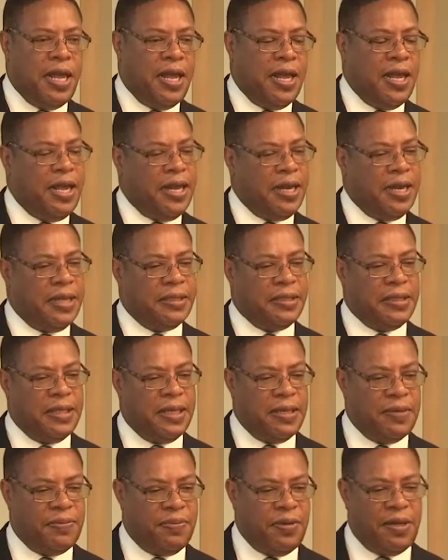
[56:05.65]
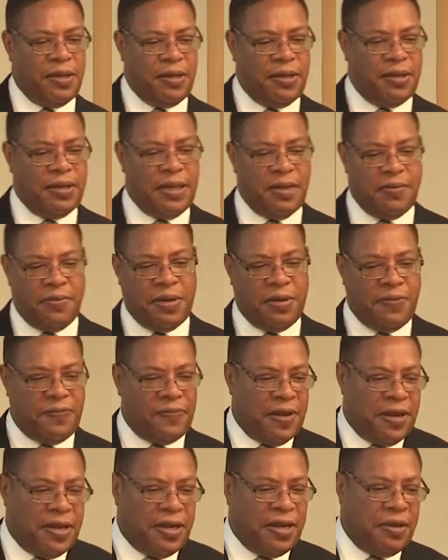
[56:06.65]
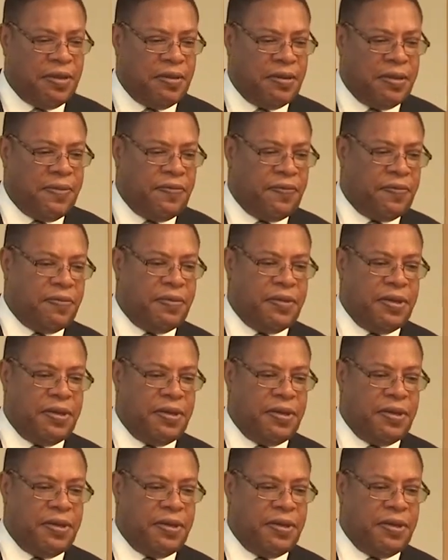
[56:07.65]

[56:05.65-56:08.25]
And I said, well, I want to find out if